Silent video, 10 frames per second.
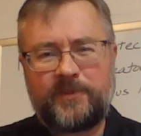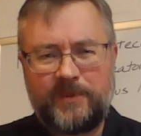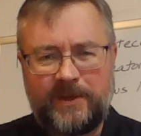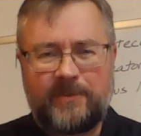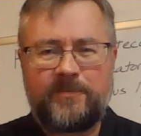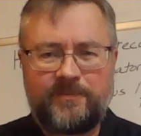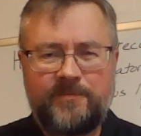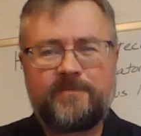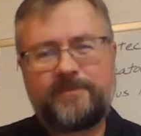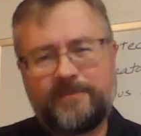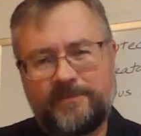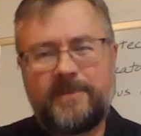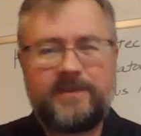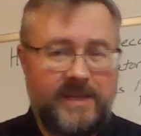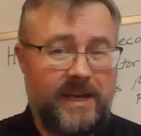Well,
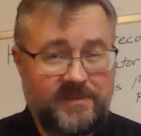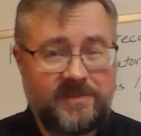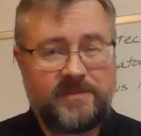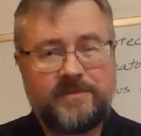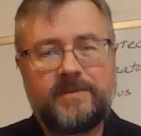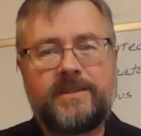yes.